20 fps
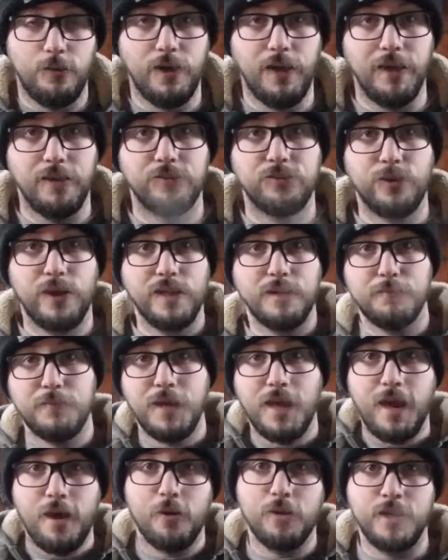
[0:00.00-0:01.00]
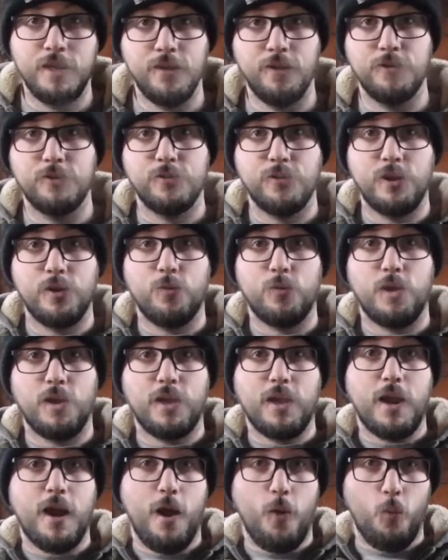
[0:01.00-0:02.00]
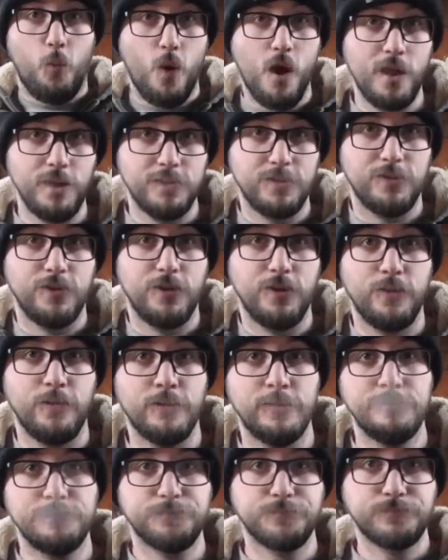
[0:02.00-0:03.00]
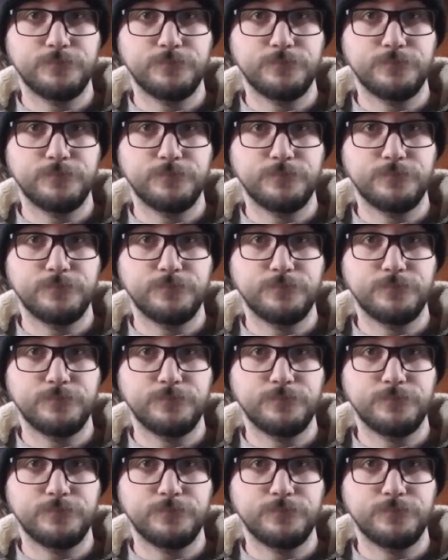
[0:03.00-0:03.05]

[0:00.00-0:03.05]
way, so I can be out here doing work I want to do